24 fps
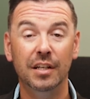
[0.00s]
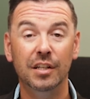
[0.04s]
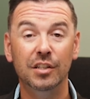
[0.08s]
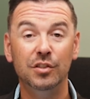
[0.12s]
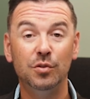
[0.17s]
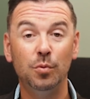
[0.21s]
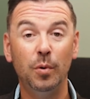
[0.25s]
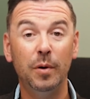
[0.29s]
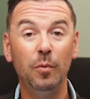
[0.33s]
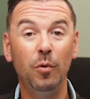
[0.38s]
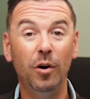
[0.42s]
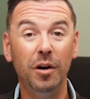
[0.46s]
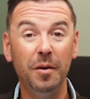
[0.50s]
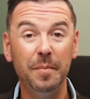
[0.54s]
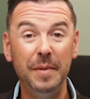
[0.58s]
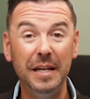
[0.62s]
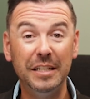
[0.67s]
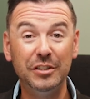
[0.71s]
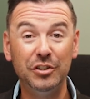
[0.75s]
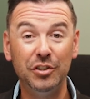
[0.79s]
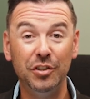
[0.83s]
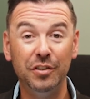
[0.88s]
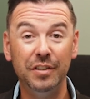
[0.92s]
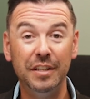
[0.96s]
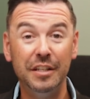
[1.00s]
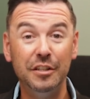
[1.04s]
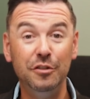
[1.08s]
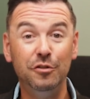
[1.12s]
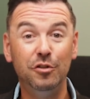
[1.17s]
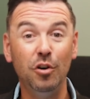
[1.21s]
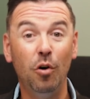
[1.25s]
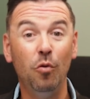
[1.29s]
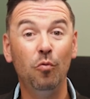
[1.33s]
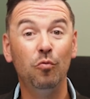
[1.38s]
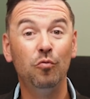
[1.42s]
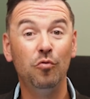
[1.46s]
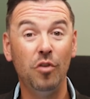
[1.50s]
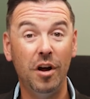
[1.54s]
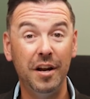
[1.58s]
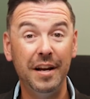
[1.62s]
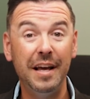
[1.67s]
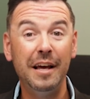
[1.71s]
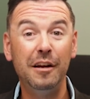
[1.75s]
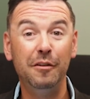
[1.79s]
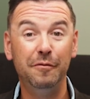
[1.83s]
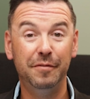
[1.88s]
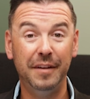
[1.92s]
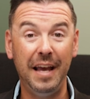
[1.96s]
So we want to make sure that you don't run
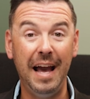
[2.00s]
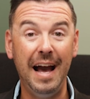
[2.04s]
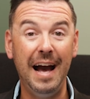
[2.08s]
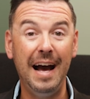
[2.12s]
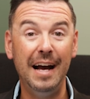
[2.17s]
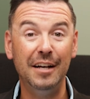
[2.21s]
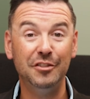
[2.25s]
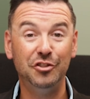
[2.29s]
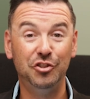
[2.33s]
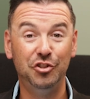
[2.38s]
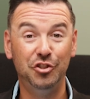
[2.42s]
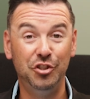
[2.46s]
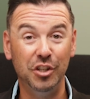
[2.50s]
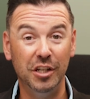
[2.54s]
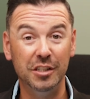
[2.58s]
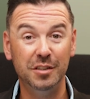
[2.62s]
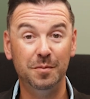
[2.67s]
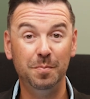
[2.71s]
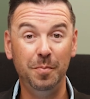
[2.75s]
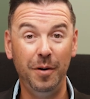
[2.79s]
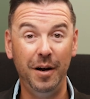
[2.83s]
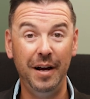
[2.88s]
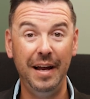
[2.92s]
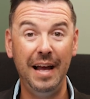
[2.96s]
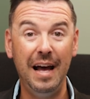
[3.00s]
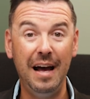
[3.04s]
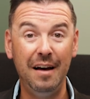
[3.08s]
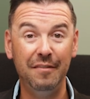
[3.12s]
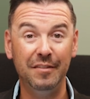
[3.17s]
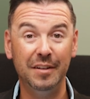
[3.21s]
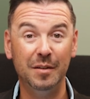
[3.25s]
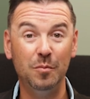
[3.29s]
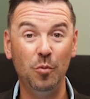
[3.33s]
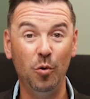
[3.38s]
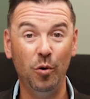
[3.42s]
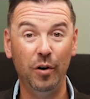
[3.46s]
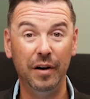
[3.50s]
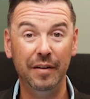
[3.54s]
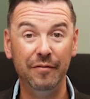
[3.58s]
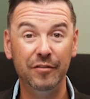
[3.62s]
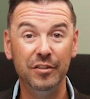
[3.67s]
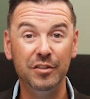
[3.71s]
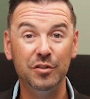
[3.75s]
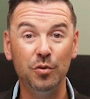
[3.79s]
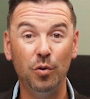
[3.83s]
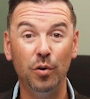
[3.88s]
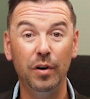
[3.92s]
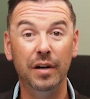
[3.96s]
out of cash just by having more
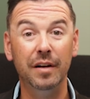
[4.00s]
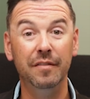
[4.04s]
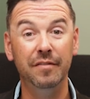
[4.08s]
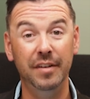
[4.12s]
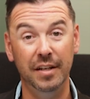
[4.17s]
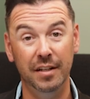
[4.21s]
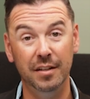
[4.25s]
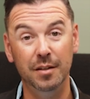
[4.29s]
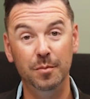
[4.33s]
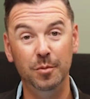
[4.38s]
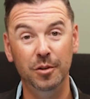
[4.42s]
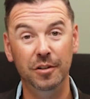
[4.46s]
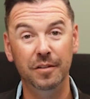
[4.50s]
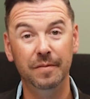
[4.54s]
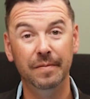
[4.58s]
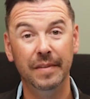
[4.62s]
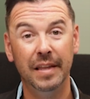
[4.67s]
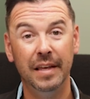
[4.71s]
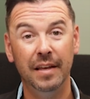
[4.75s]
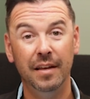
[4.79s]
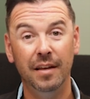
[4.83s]
inventory available.